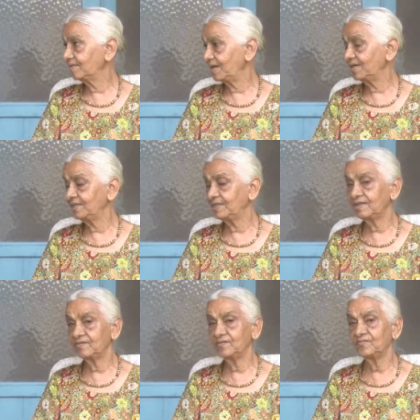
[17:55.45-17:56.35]
another
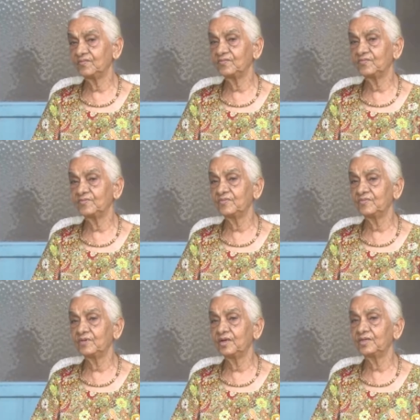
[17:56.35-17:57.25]

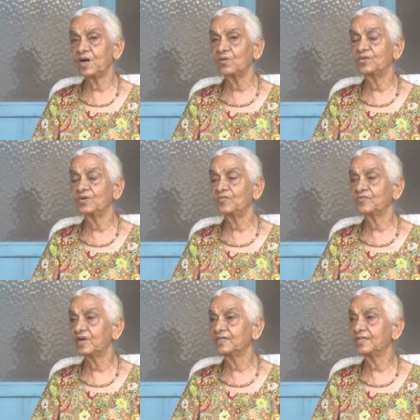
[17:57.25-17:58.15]
town of
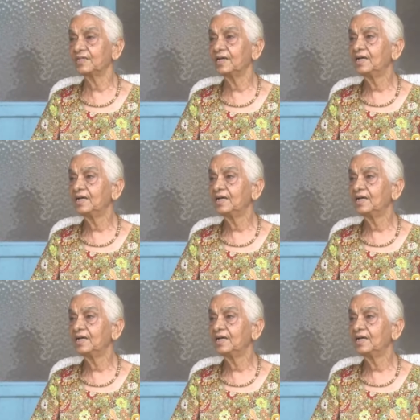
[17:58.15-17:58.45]
France.